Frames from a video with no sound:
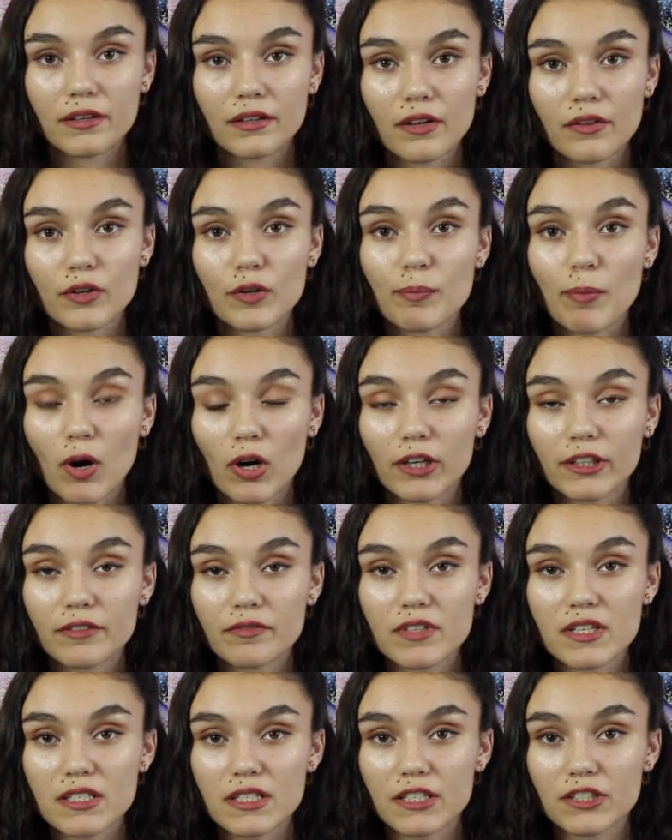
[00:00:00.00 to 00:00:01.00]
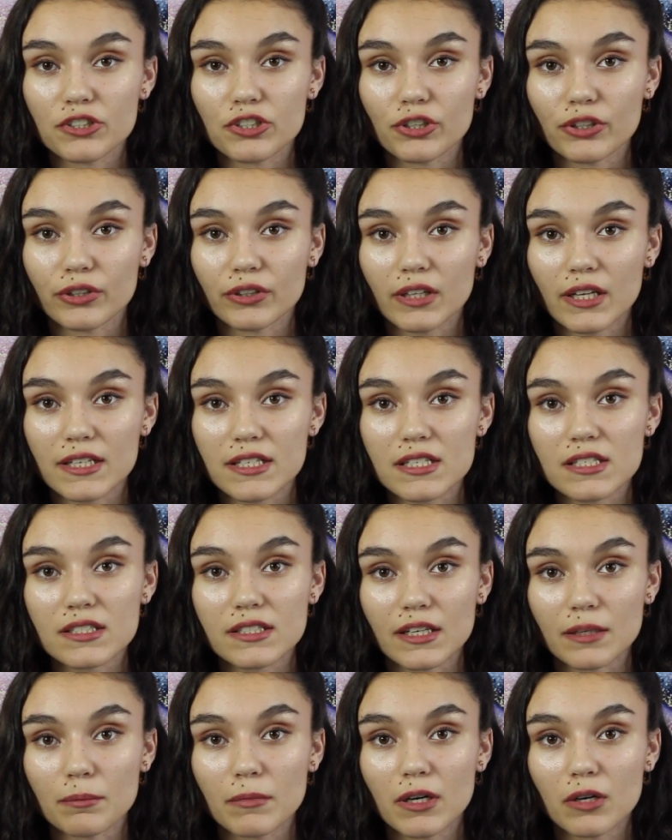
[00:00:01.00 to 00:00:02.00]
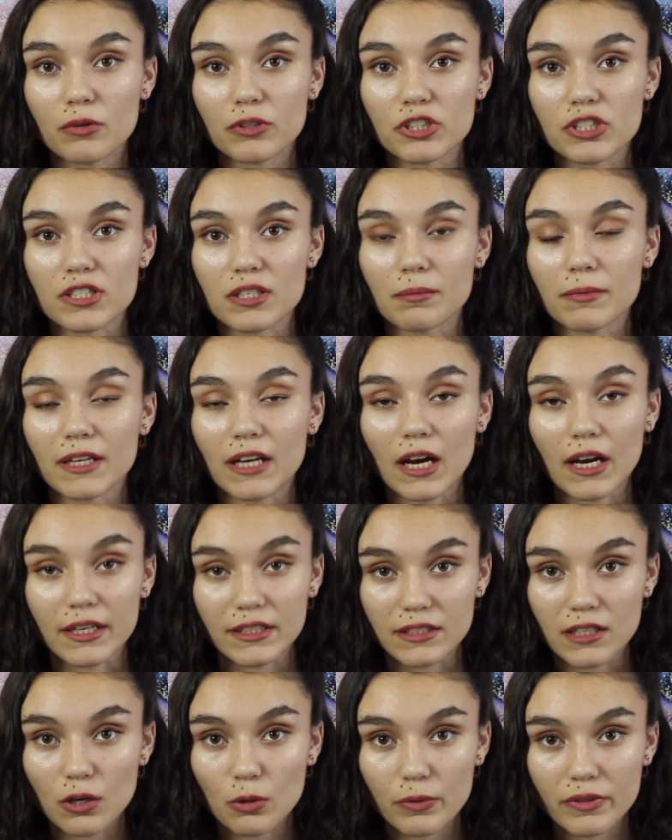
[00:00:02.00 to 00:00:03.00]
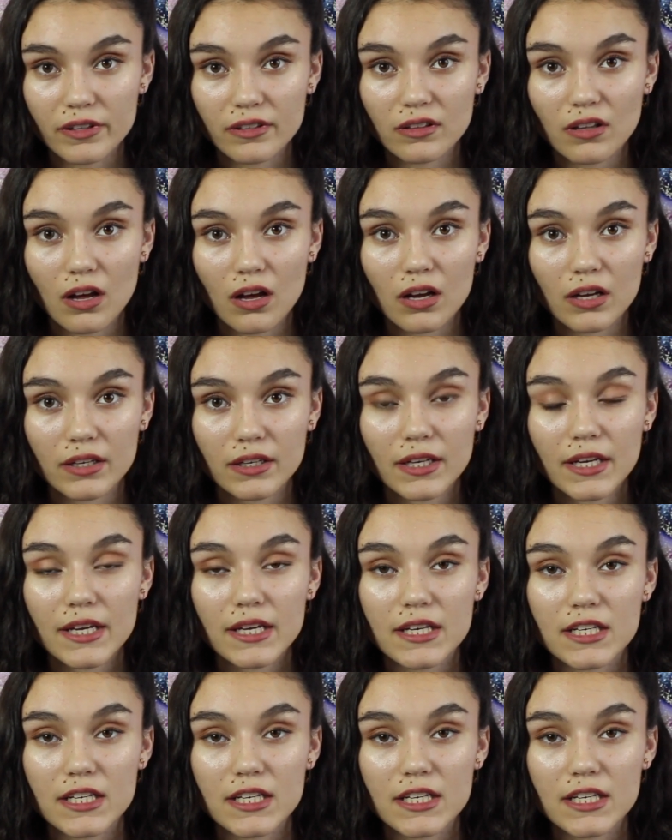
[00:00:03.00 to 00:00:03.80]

Another part of this internalized stigma, which is something I dealt with a lot,